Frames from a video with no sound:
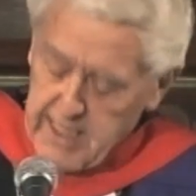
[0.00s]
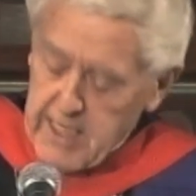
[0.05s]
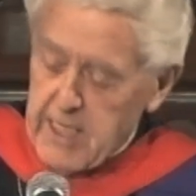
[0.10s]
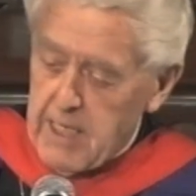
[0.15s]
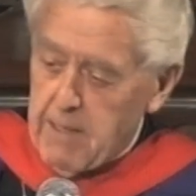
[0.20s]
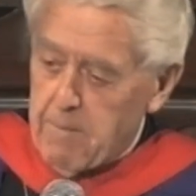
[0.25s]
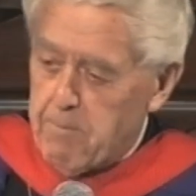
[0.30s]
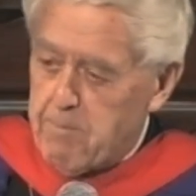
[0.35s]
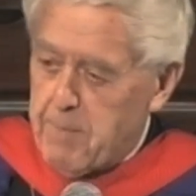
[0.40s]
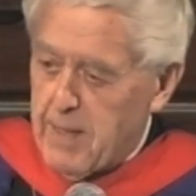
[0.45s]

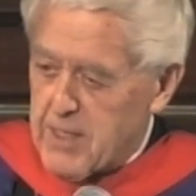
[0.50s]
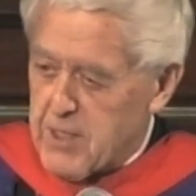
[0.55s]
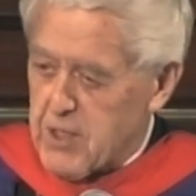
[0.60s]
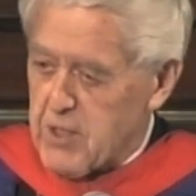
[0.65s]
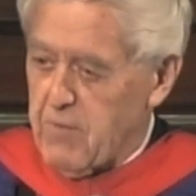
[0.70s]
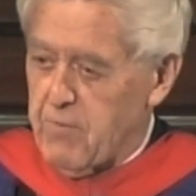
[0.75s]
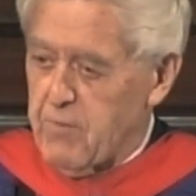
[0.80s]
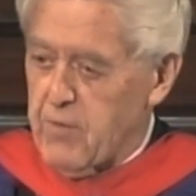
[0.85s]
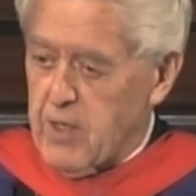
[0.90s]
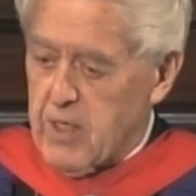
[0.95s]

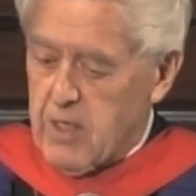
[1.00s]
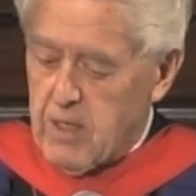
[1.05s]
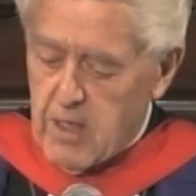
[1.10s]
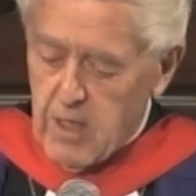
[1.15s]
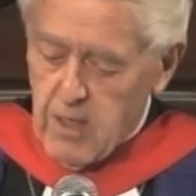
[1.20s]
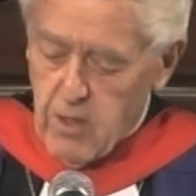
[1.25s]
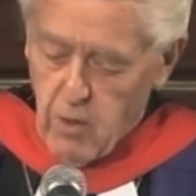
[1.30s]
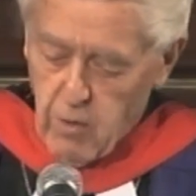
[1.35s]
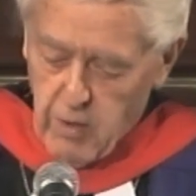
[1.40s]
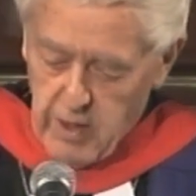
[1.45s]
impulsively
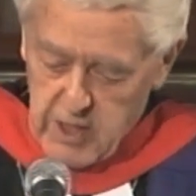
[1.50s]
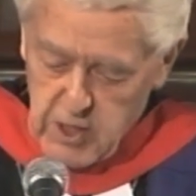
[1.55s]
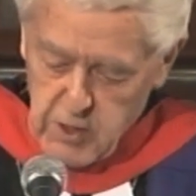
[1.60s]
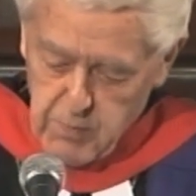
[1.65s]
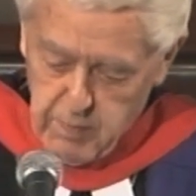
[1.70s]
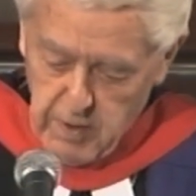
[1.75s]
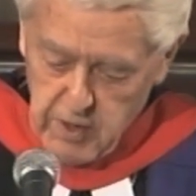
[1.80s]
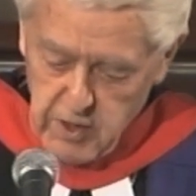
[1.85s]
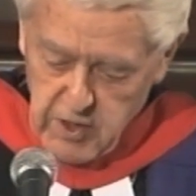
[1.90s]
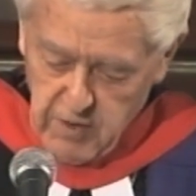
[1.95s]
or
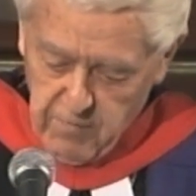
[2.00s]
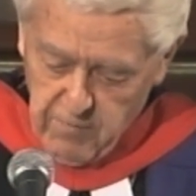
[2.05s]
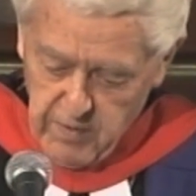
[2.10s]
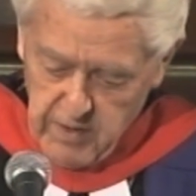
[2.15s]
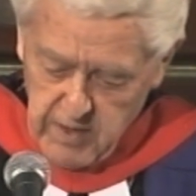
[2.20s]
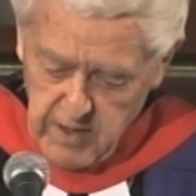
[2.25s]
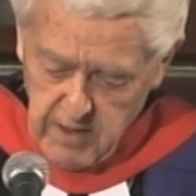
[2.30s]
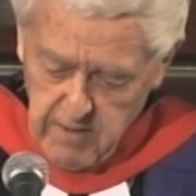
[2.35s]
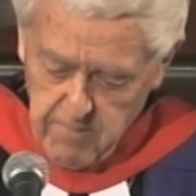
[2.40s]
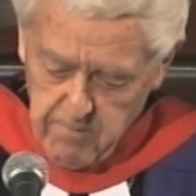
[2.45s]
explosively,